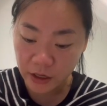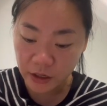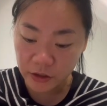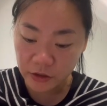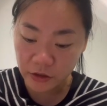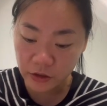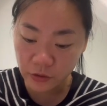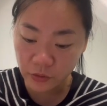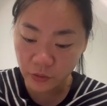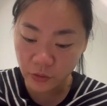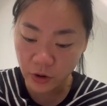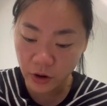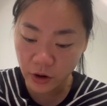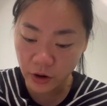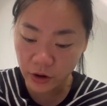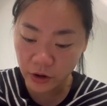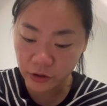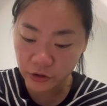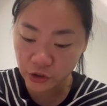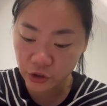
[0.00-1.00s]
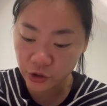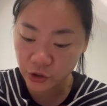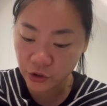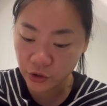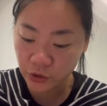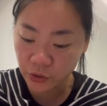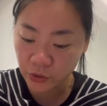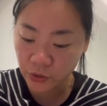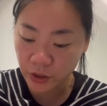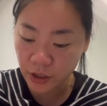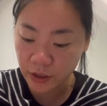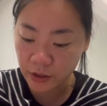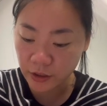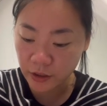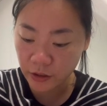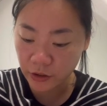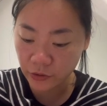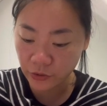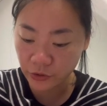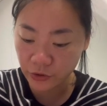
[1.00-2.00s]
The word to in
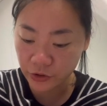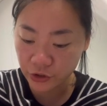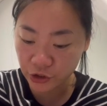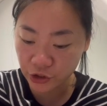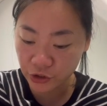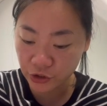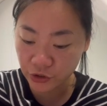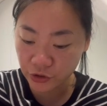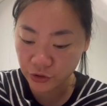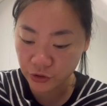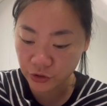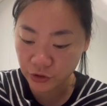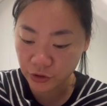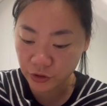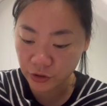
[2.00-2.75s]
English